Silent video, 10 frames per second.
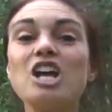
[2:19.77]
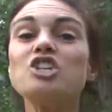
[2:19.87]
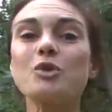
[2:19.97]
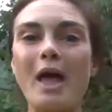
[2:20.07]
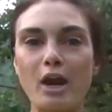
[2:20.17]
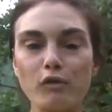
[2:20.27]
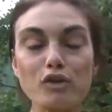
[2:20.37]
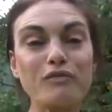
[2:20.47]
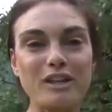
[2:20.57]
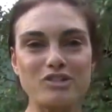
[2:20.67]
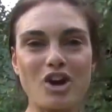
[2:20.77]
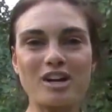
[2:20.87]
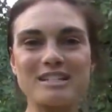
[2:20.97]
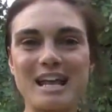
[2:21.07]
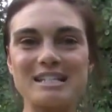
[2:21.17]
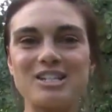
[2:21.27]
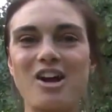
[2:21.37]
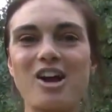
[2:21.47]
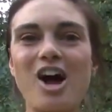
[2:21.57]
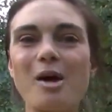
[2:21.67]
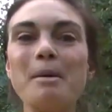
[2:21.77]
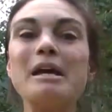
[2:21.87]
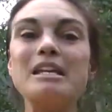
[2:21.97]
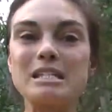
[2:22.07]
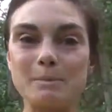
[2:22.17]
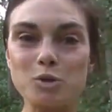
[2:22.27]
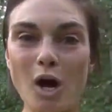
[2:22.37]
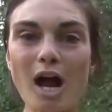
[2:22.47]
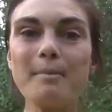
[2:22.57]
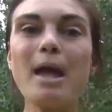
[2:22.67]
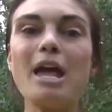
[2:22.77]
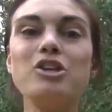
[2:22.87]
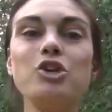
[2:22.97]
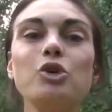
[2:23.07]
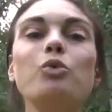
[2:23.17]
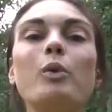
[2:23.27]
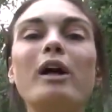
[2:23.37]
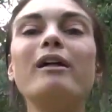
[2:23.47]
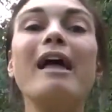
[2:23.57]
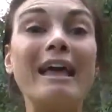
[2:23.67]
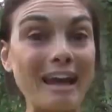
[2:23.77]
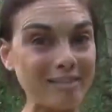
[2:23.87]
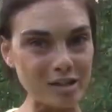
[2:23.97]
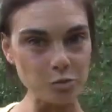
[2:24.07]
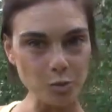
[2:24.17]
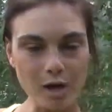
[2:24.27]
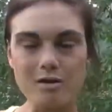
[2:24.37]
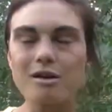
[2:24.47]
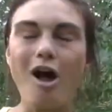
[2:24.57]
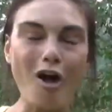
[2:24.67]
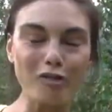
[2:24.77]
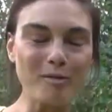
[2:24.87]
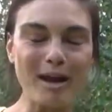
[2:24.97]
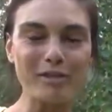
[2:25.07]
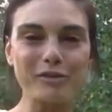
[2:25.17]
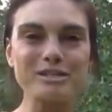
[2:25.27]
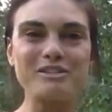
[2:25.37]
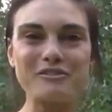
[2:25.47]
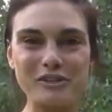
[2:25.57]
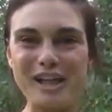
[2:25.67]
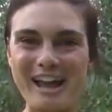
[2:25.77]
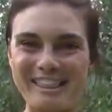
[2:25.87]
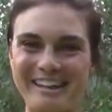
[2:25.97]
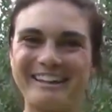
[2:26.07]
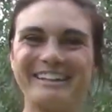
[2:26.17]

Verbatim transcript: So head over to fitstrongandsexy.com, subscribe, and you will get this workout and all of my others in full length.